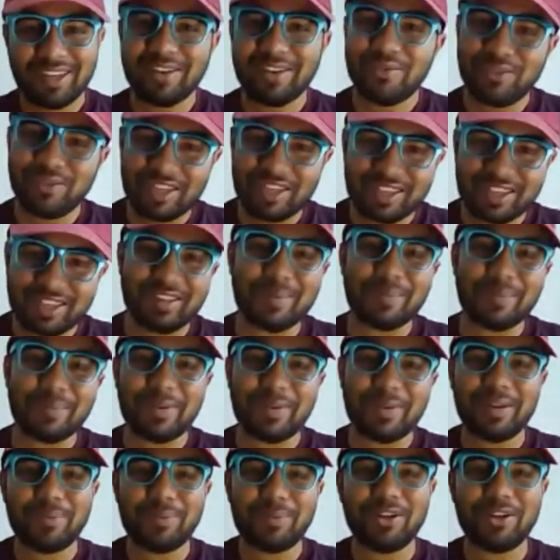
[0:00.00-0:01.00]
We can
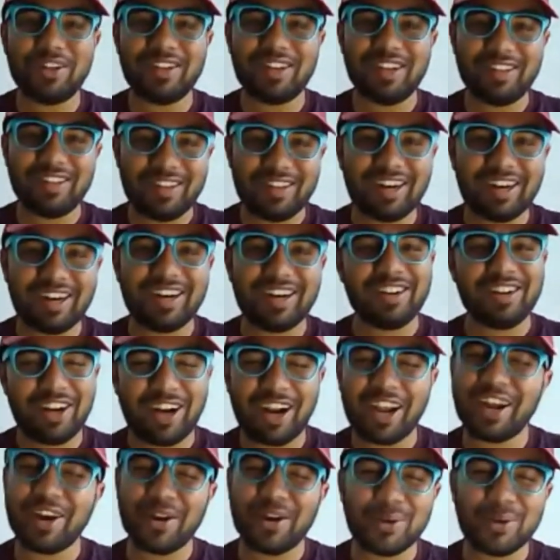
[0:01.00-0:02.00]
simply put it aside and
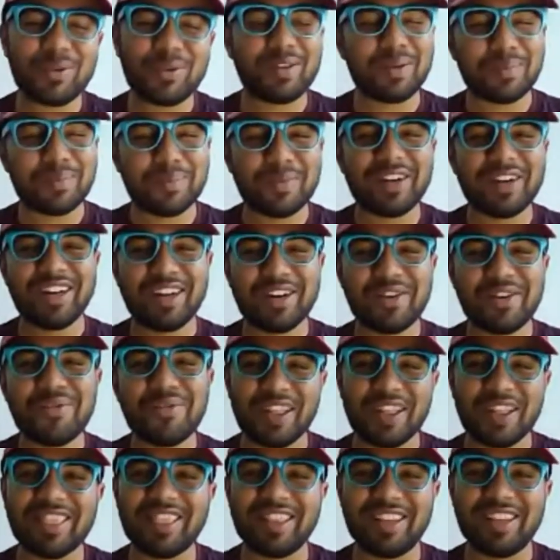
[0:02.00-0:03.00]
try out some really
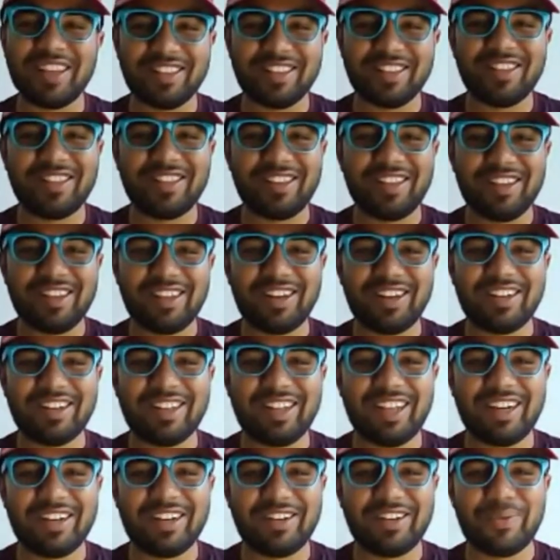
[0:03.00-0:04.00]
fun things, and
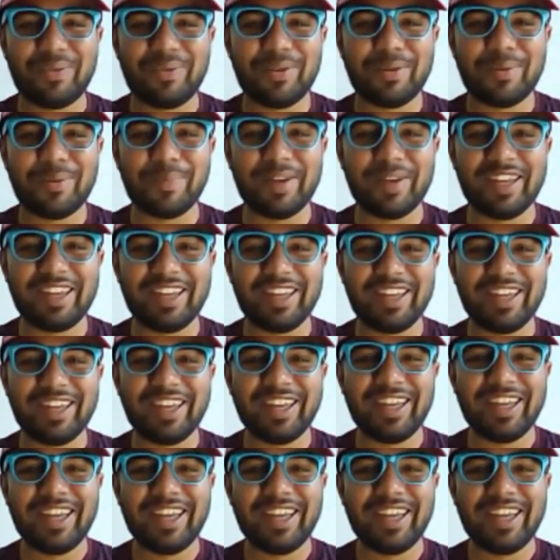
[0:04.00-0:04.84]
that would be,